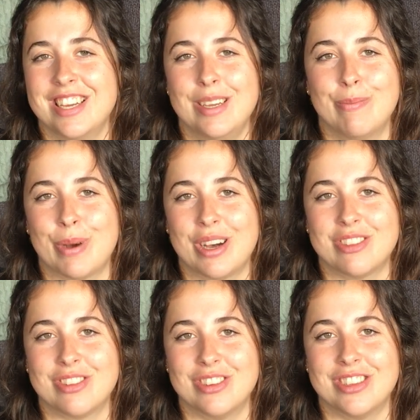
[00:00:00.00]

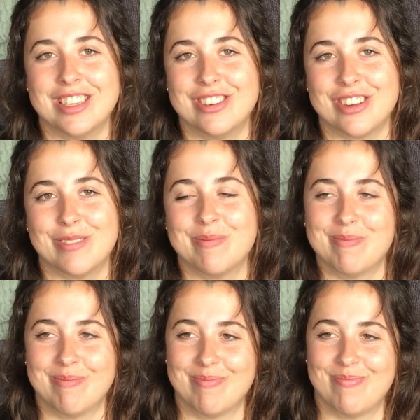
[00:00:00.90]
imposter syndrome.
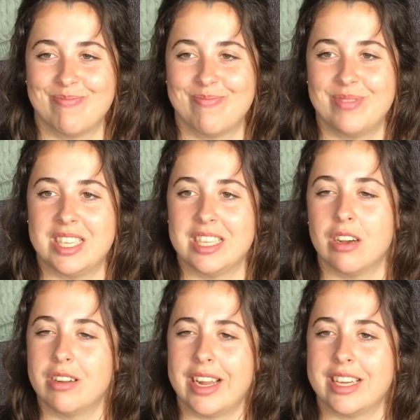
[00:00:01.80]
You
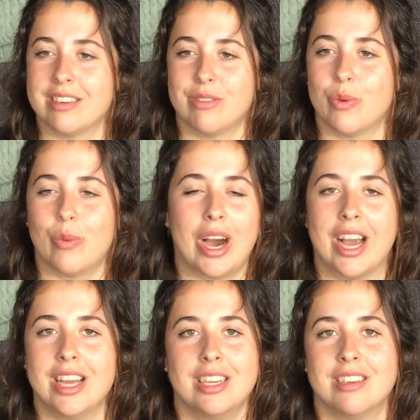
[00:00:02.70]
know, like
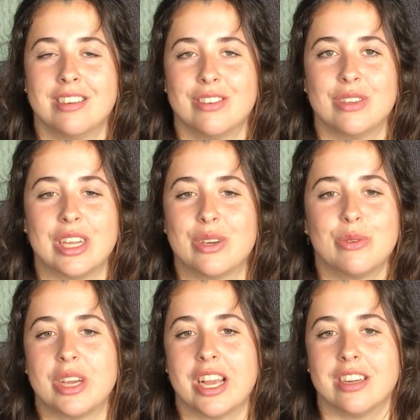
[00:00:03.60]
why, like who
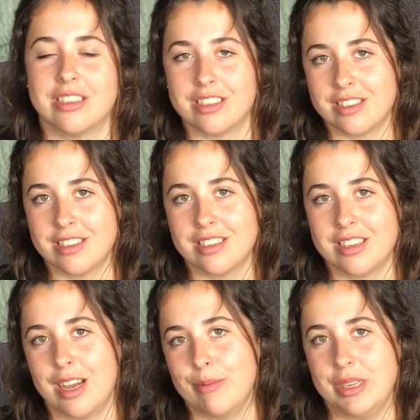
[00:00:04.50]
cares?
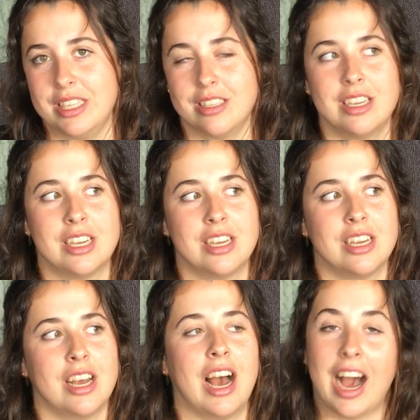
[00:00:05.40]
I mean,
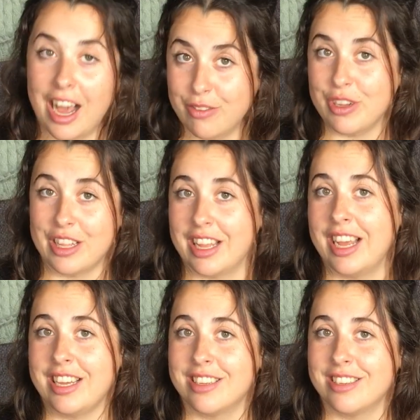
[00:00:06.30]
I felt
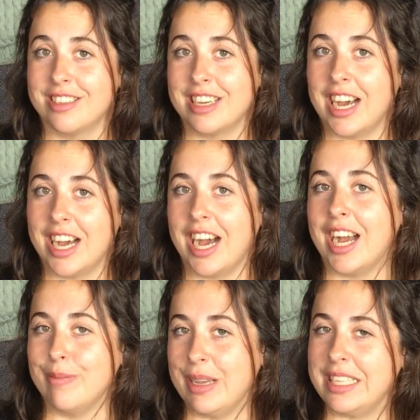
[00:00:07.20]
like
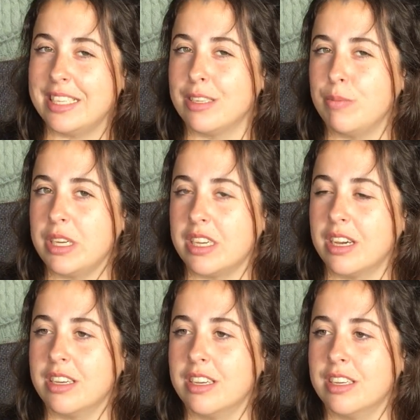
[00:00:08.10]
I made this
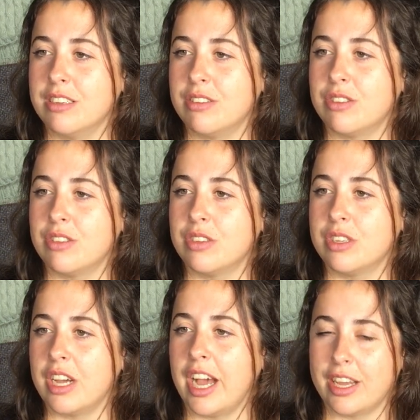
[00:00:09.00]
because
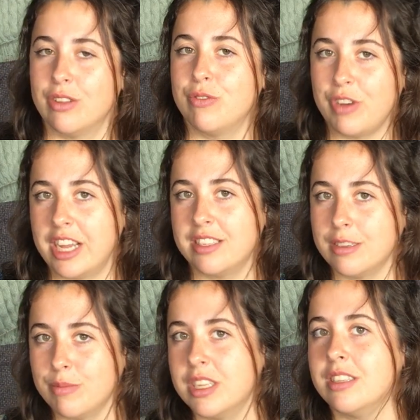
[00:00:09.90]
I couldn't find
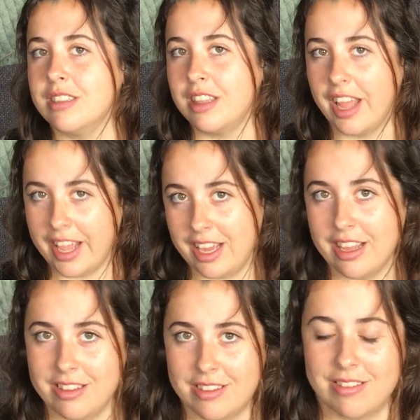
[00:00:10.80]
something like
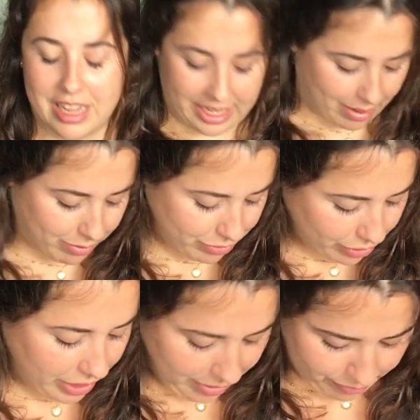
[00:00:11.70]
it. Like I was
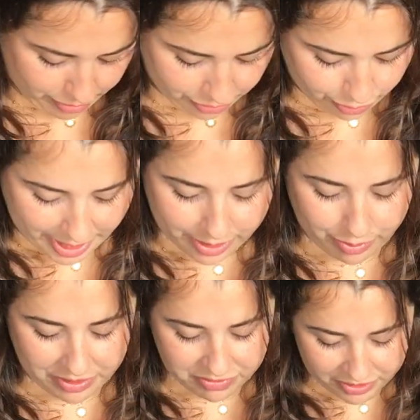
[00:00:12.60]
looking for a sweater
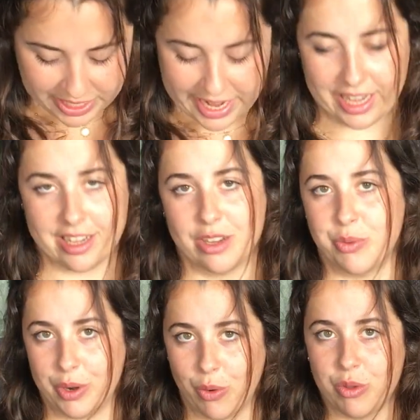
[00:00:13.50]
with a V-neck
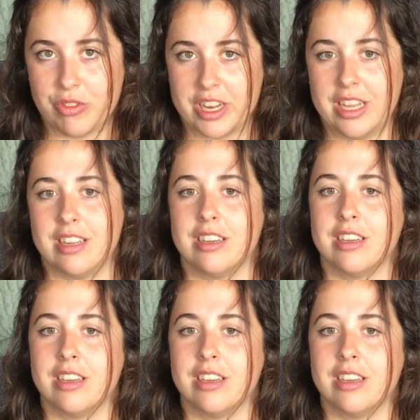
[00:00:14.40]
with holes in it,